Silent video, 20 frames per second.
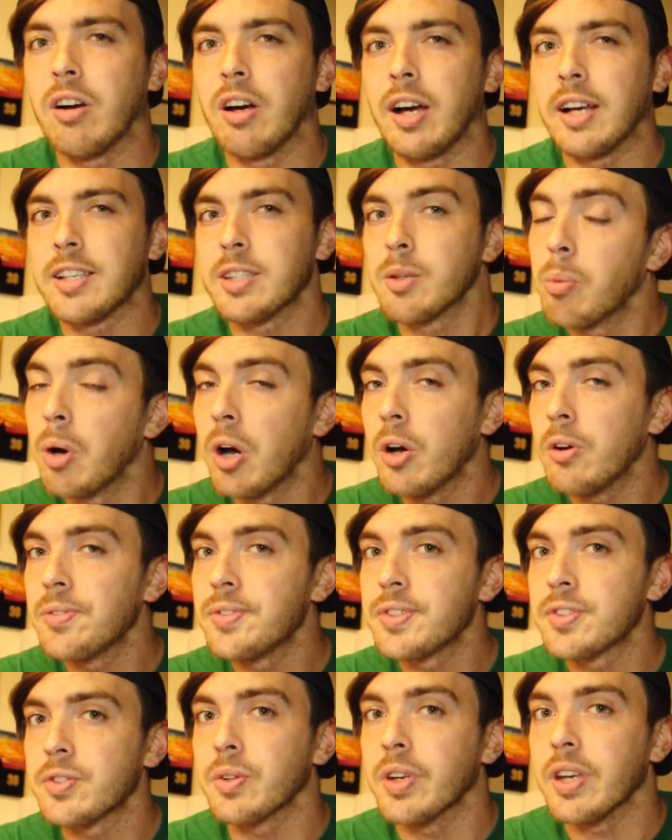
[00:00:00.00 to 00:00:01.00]
I suppose
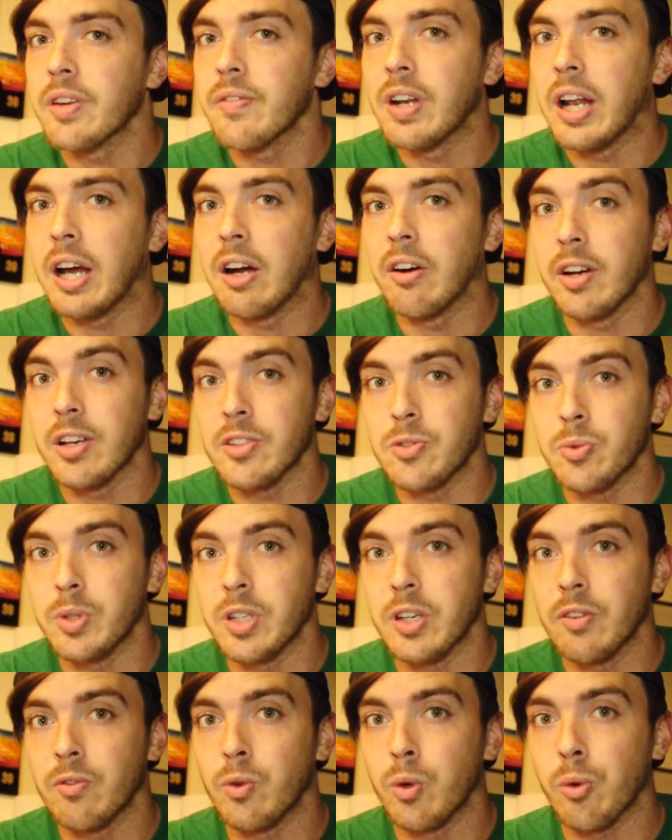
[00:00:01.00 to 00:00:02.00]
this will even out as we
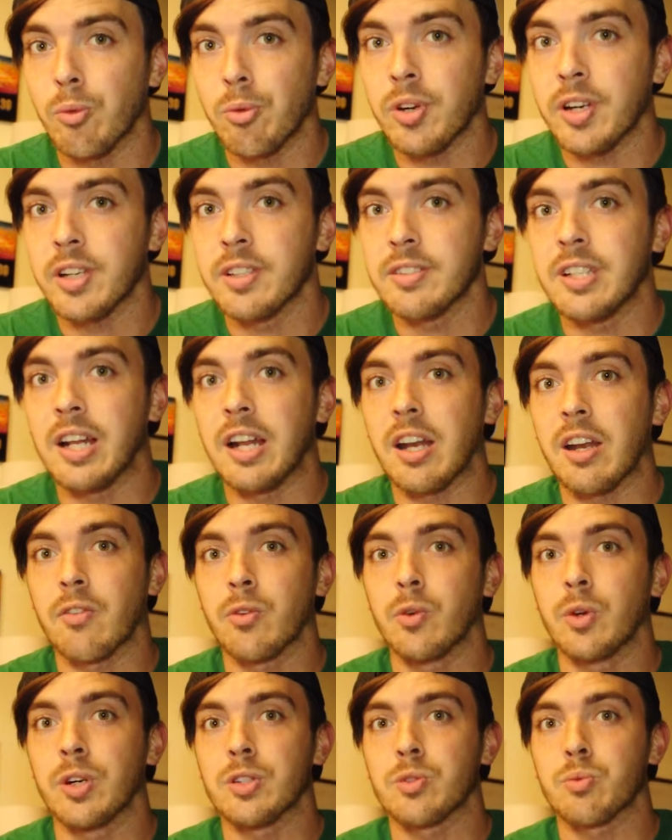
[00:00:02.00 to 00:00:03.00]
get forward, because not
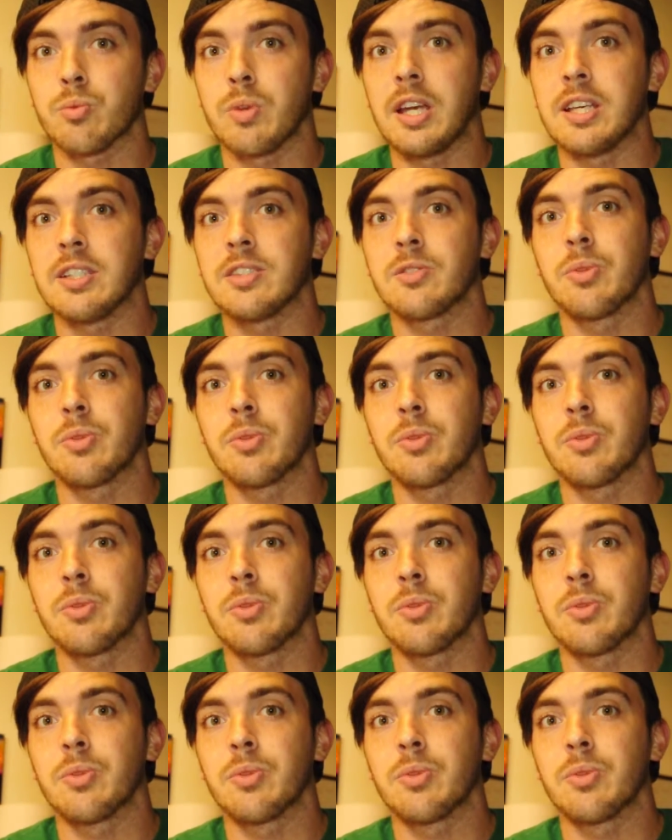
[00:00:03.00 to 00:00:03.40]
everyone has raced.